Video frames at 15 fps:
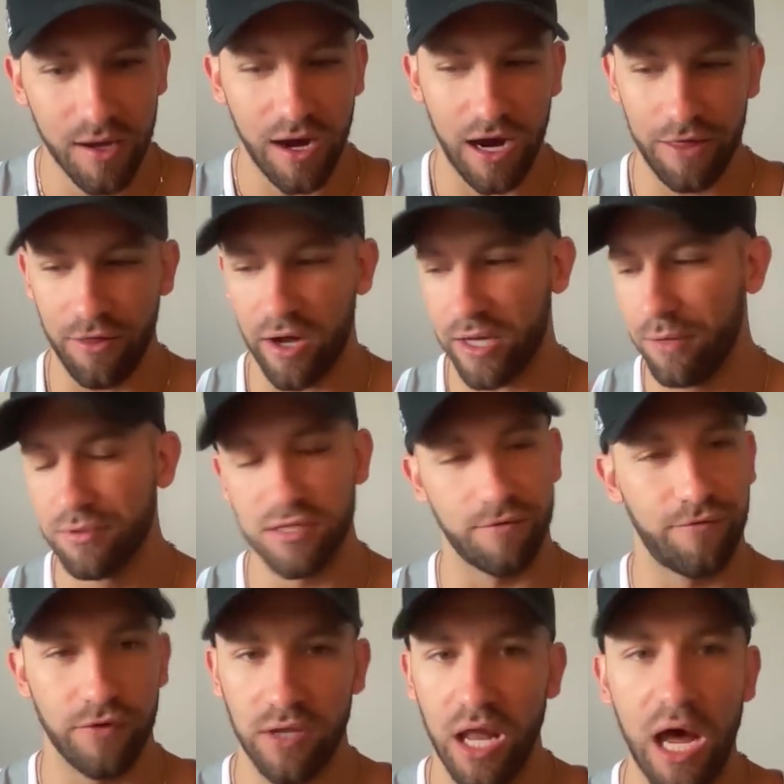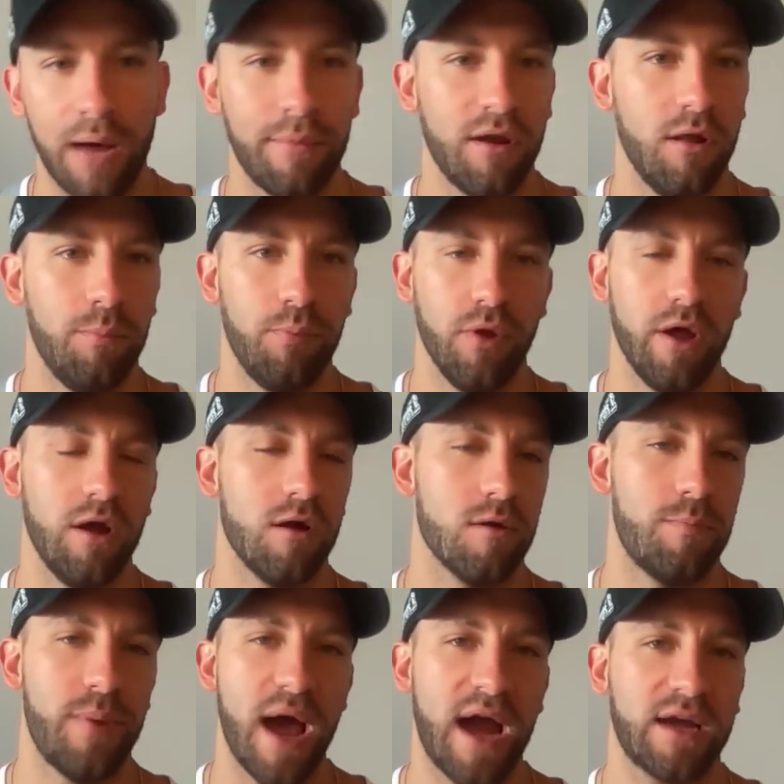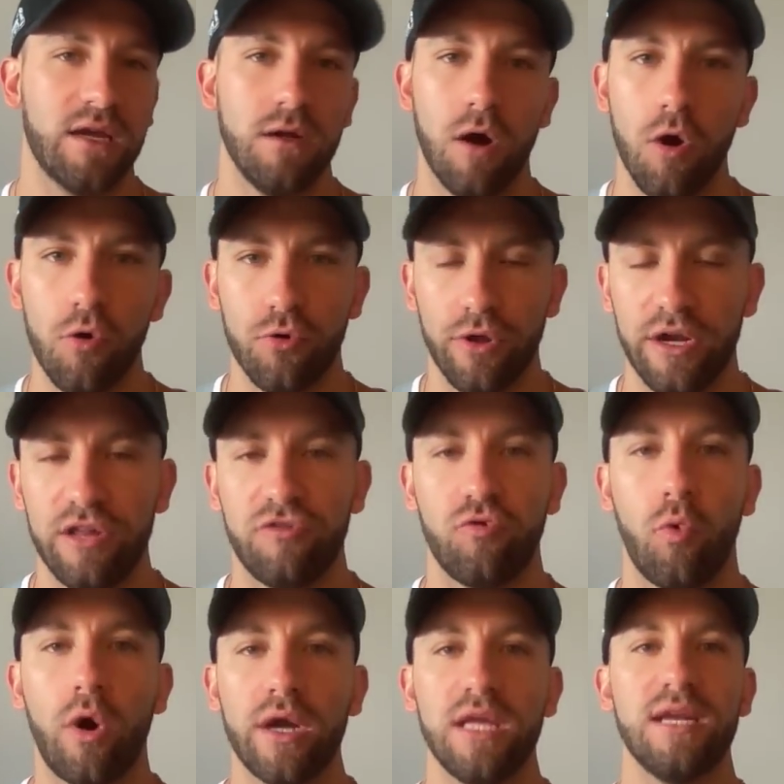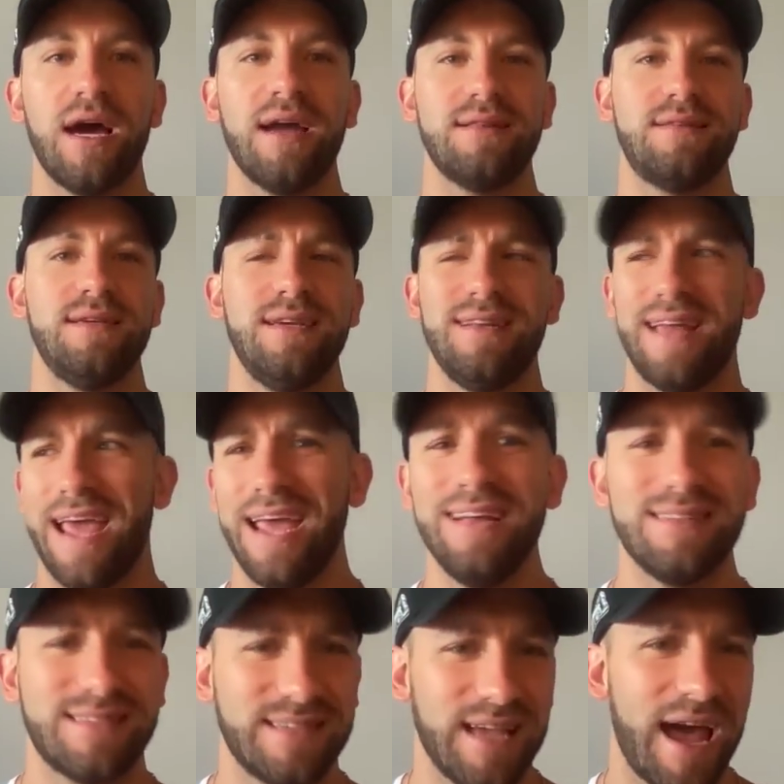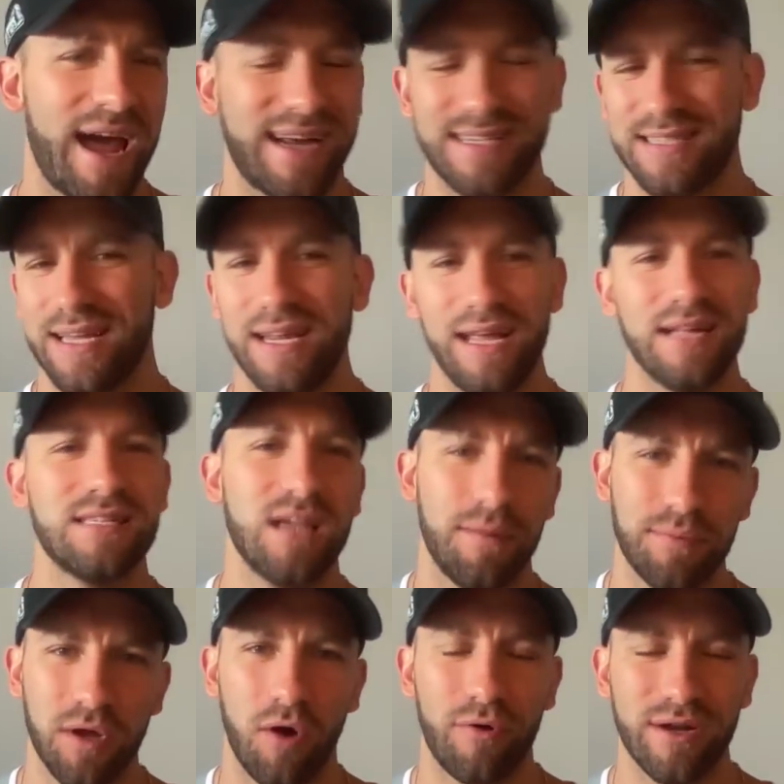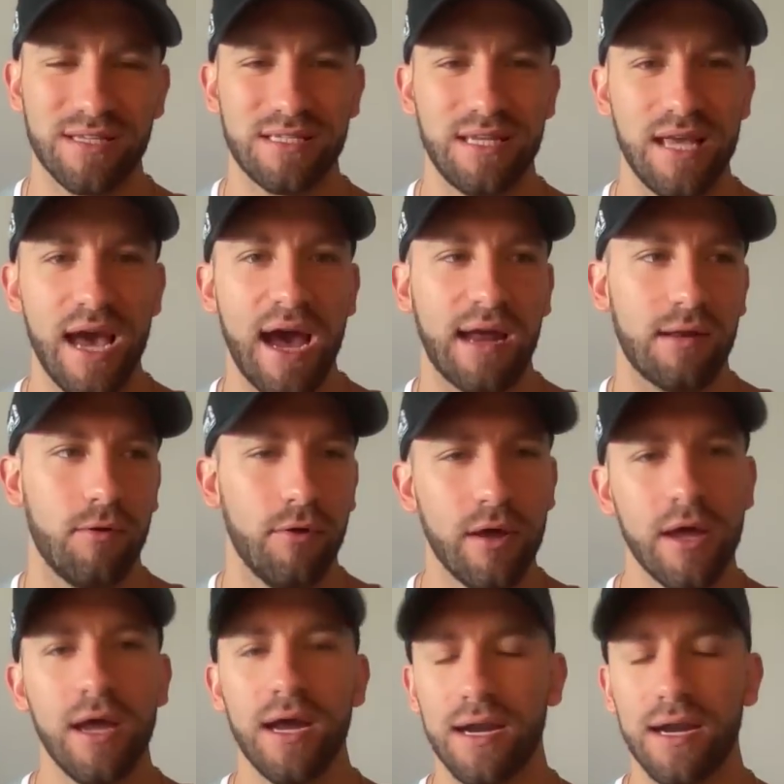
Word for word: I thought he was a phenomenal player back in Oakland in twenty nineteen. Eight sacks. Then he ends up going to Seattle.